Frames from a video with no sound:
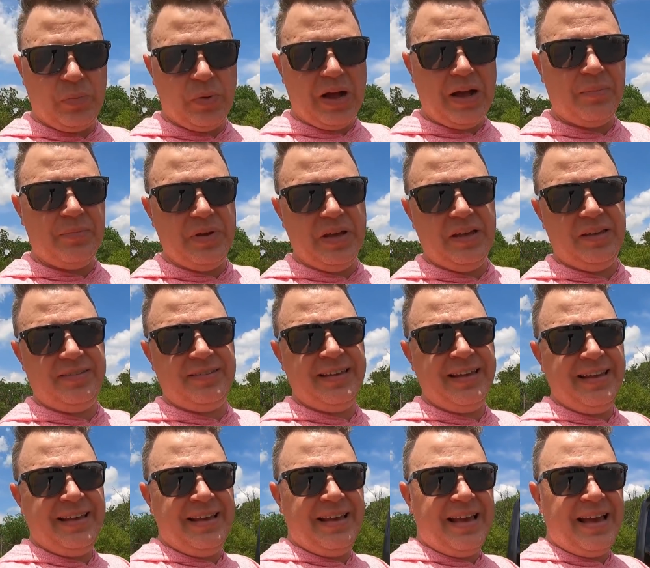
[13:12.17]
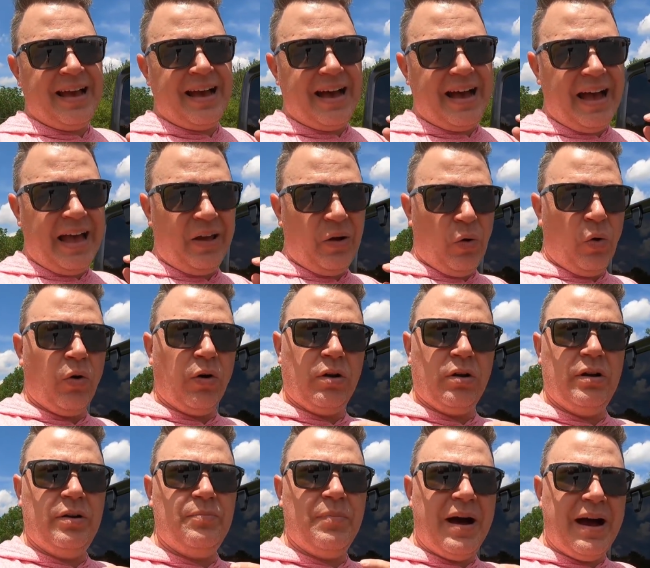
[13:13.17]
problem is I
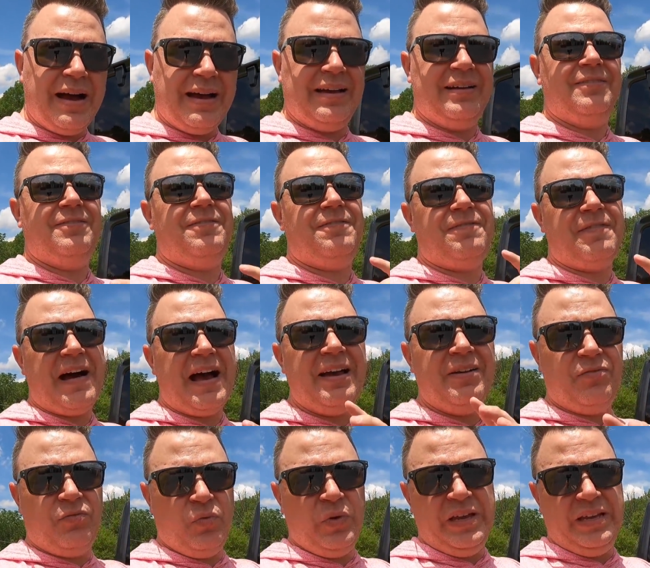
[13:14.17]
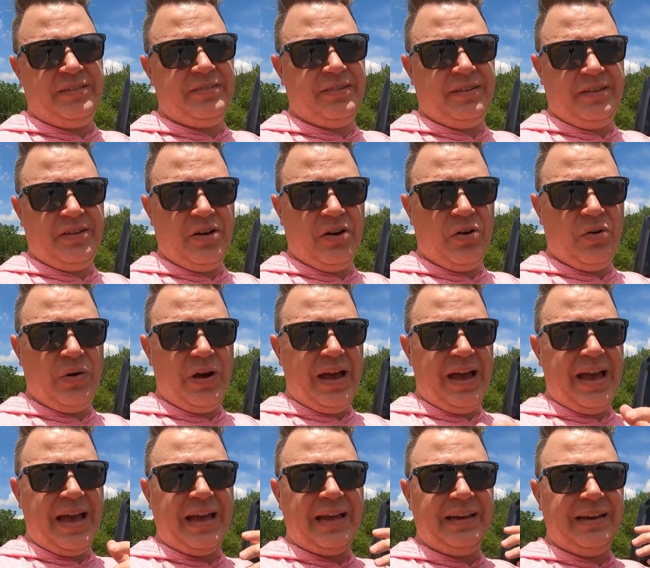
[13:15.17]
ordered mine 5 weeks ago
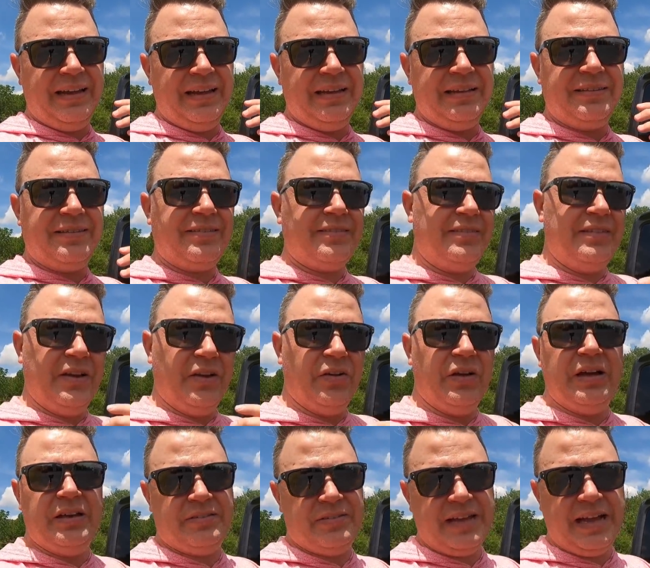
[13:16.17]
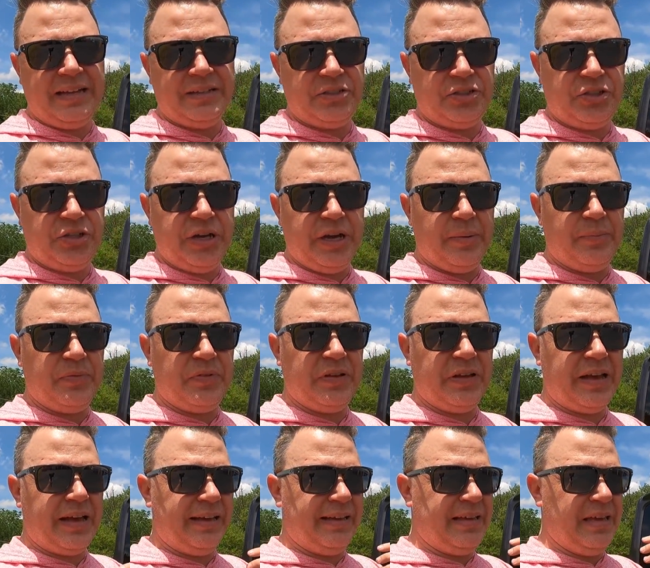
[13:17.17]
and it still has not shipped.
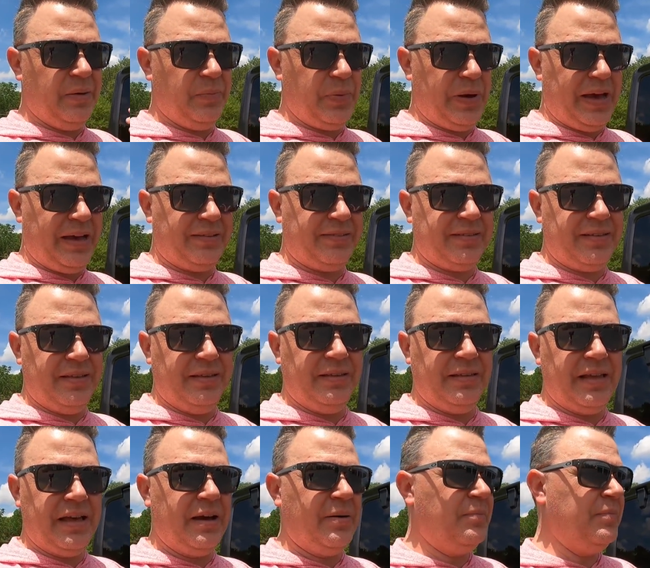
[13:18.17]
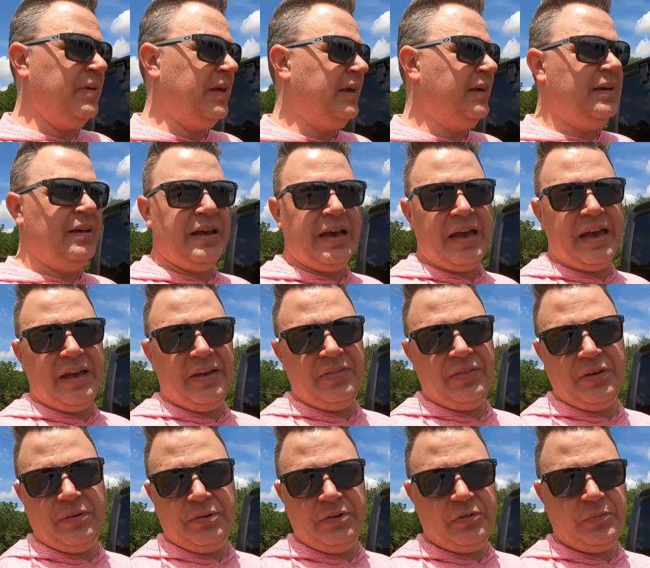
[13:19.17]
I keep asking them, and
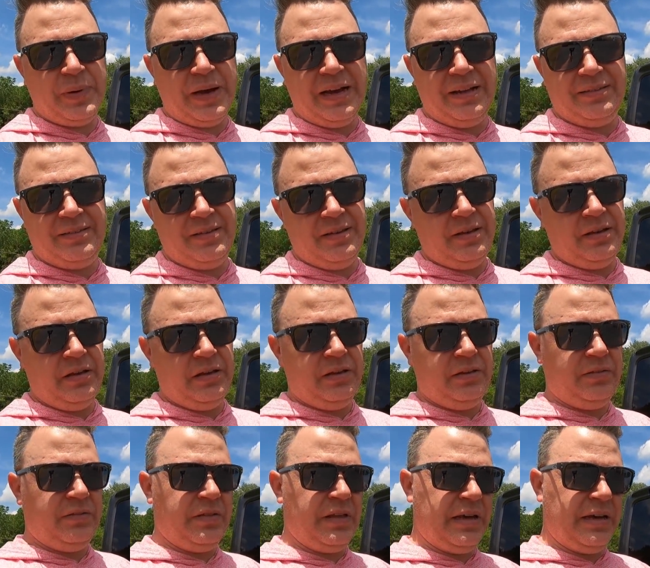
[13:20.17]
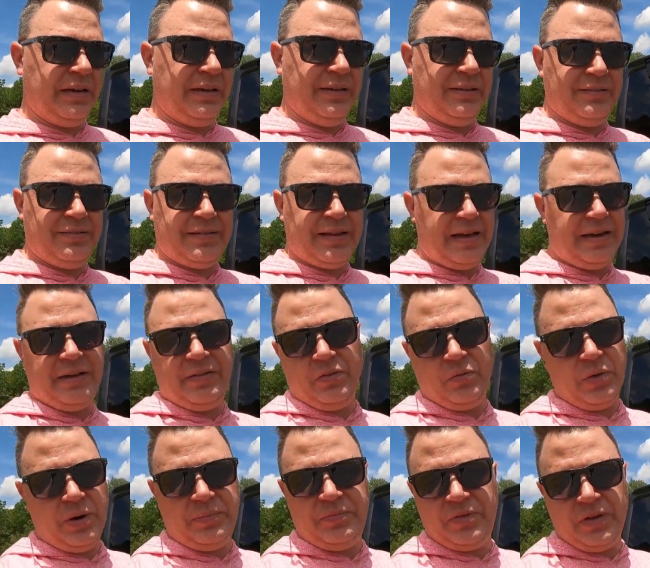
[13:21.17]
their response is that it said on the
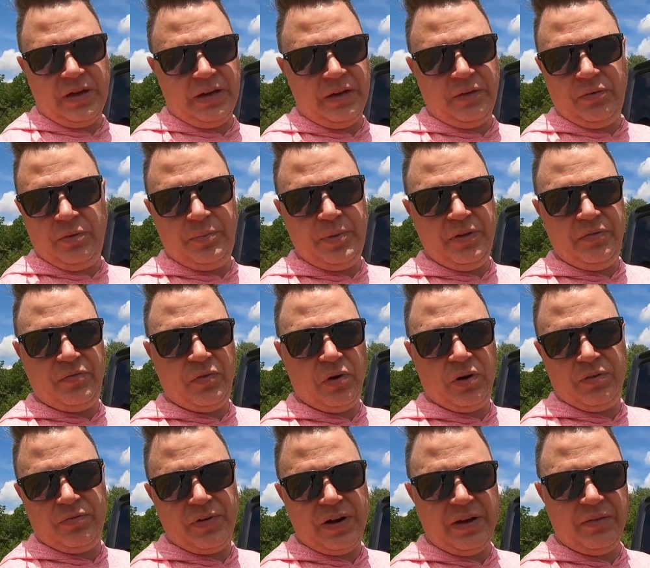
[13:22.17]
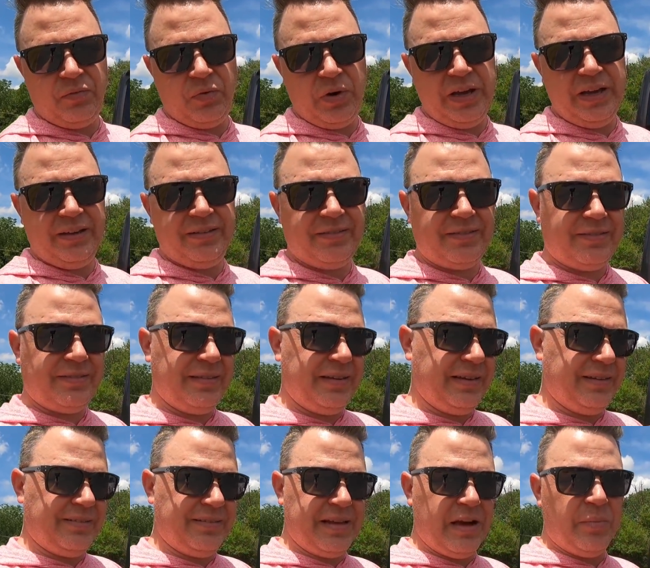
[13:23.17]
website it would be 4 to 5 weeks.
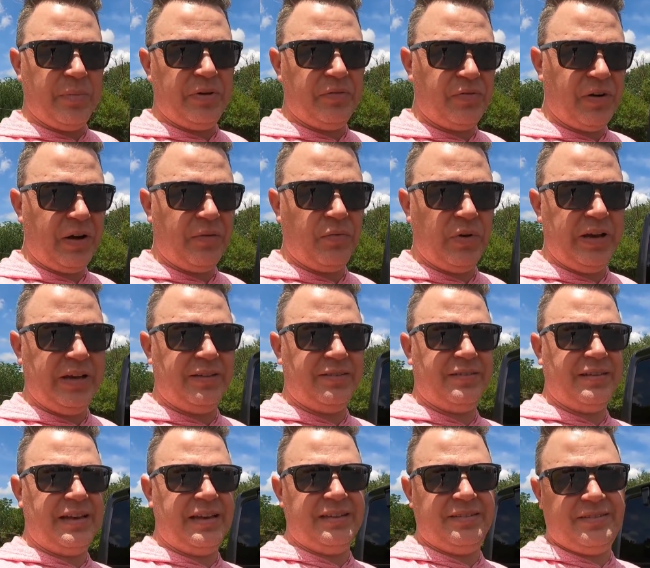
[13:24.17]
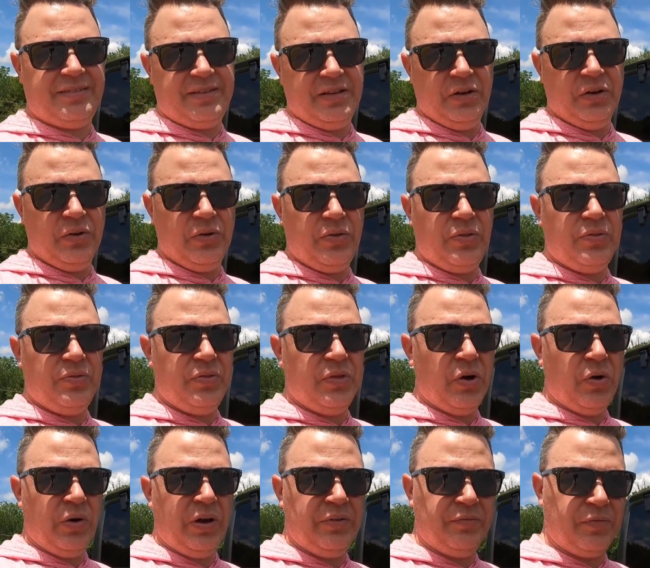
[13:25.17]
It's now been 5 weeks and still
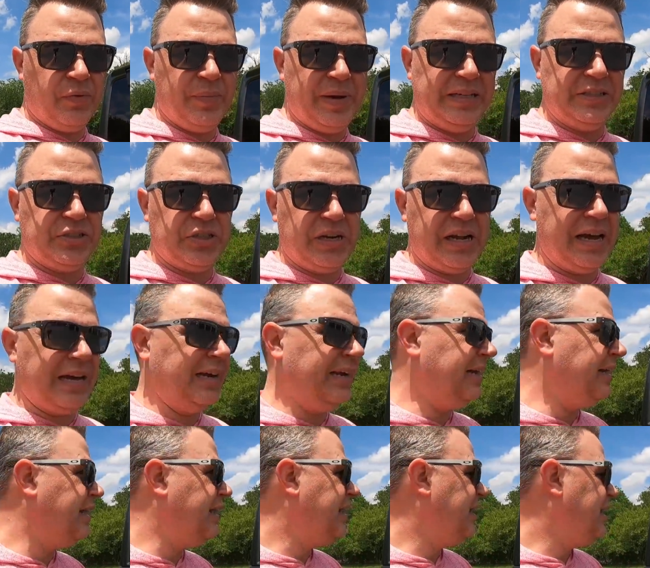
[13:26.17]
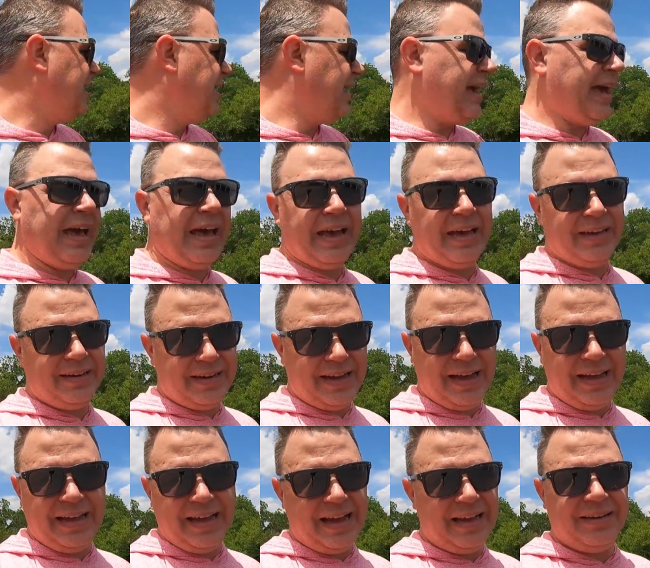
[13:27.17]
no information on it. And
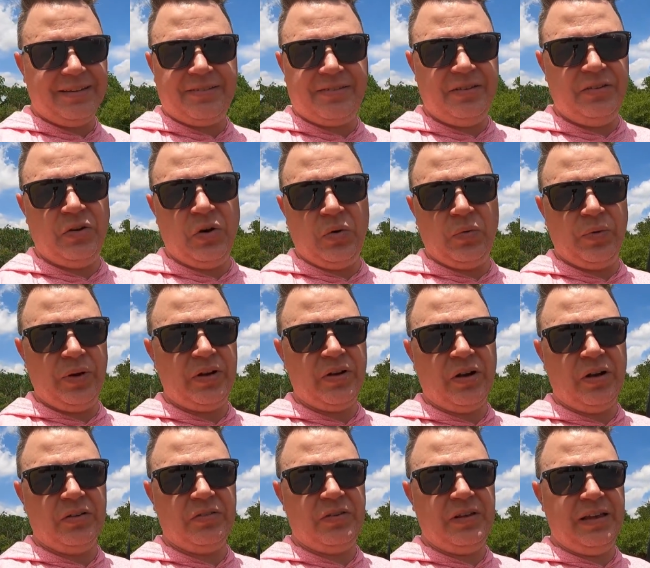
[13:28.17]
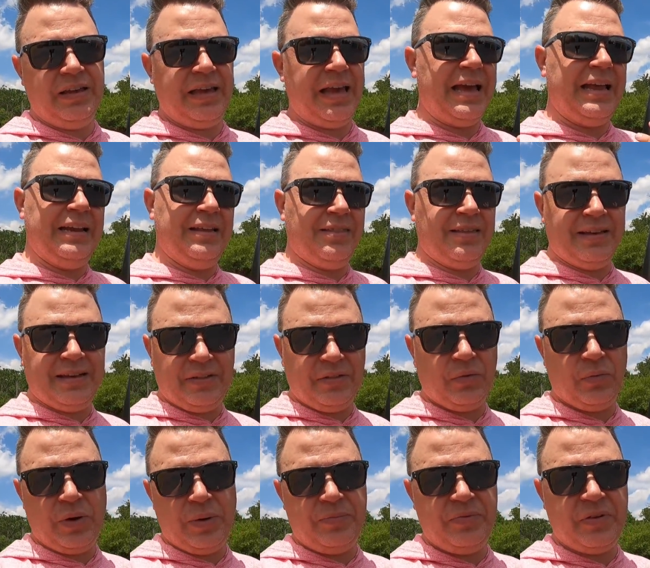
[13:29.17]
I honestly don't recall seeing anything on their
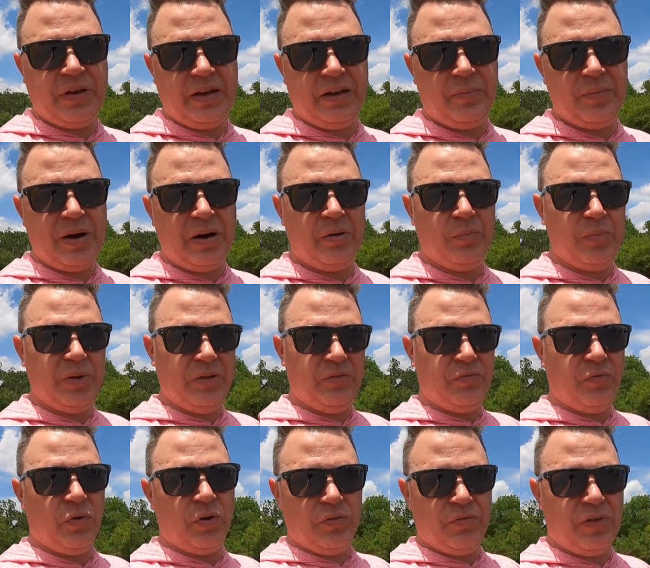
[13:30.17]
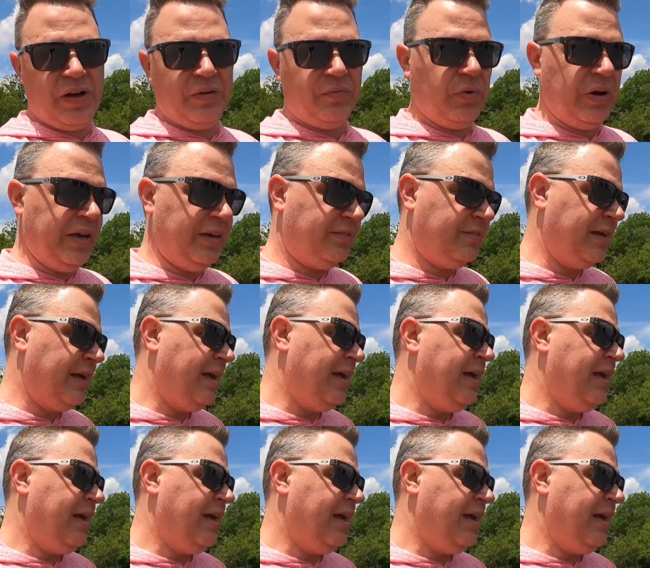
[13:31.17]
website about it being 4 to 5 weeks.